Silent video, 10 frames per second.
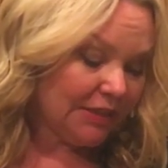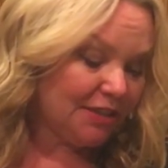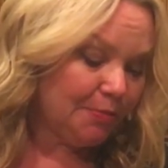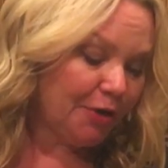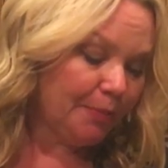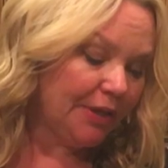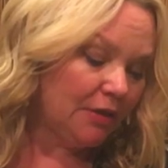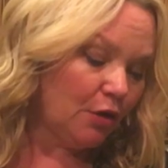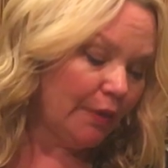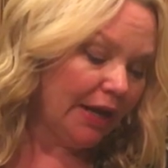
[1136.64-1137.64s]
Spearmint,
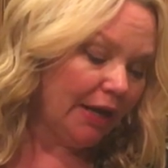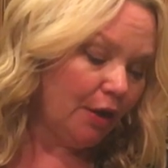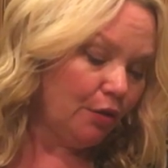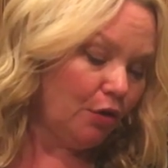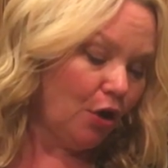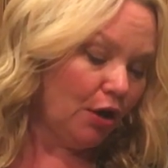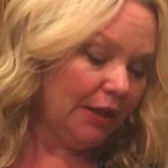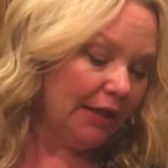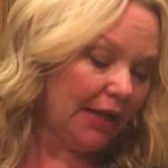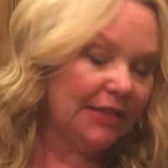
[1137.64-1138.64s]
oregano,
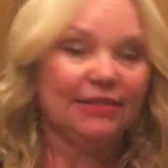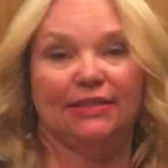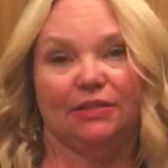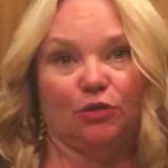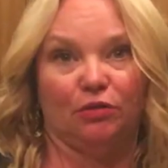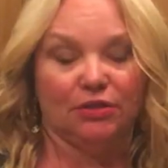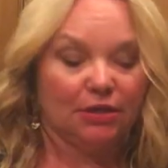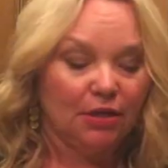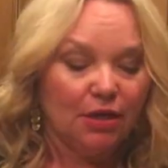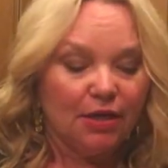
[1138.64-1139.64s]
garlic, and sea salt.
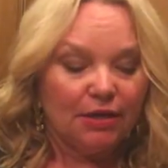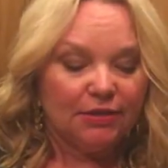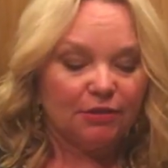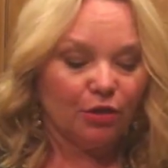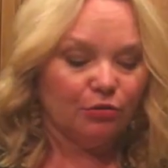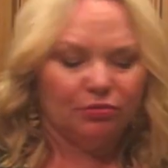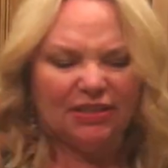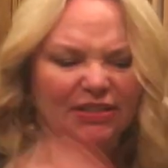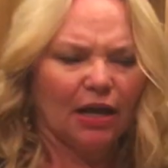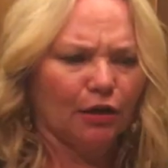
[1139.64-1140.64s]
So
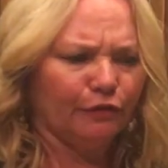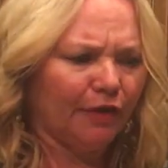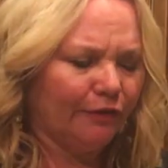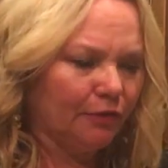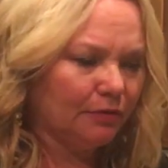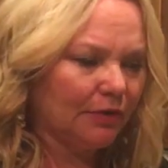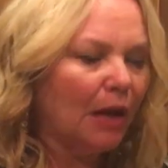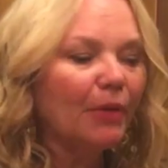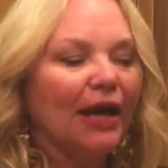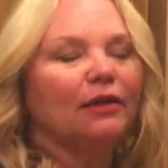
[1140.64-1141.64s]
it's got a good flavor.
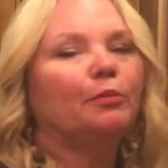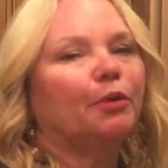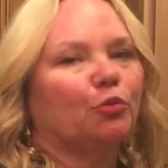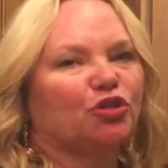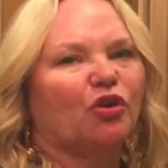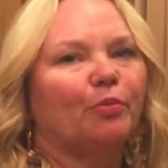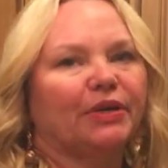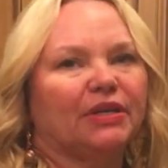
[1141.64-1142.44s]
I'm gonna add a little bit more salt,